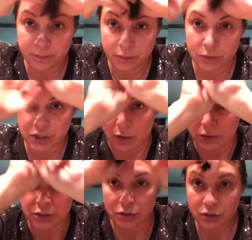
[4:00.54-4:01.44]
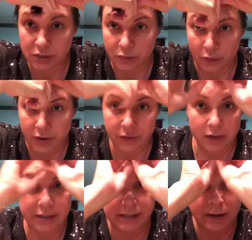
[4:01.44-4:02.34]
which I will do just for another
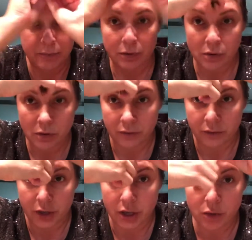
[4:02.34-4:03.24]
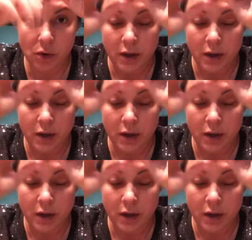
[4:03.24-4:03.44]
example for you.